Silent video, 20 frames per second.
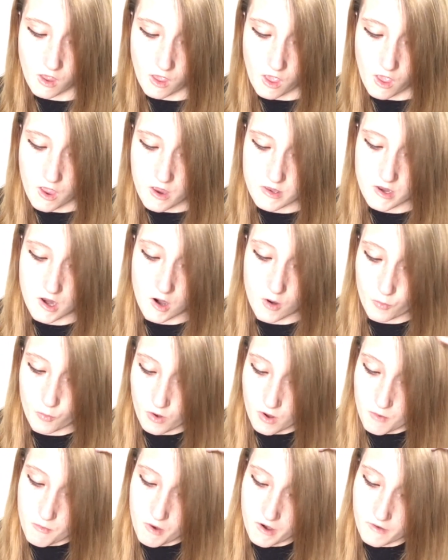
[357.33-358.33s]
Now, one of
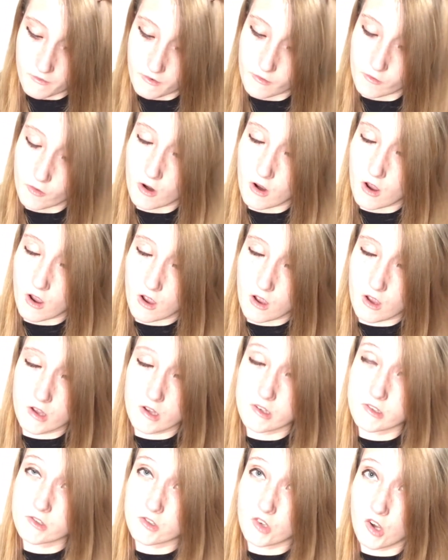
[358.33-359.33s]
my favorite uh,
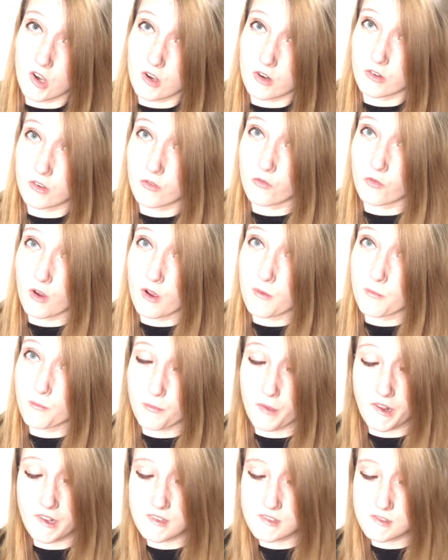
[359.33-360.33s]
songs from
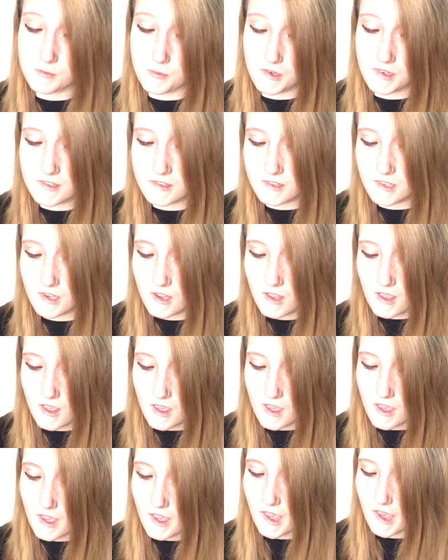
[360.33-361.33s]
Basement
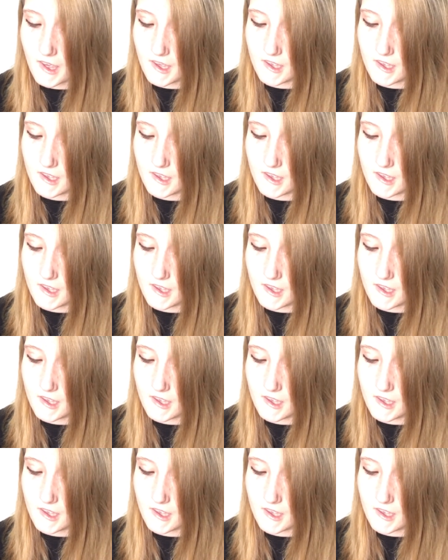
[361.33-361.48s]
is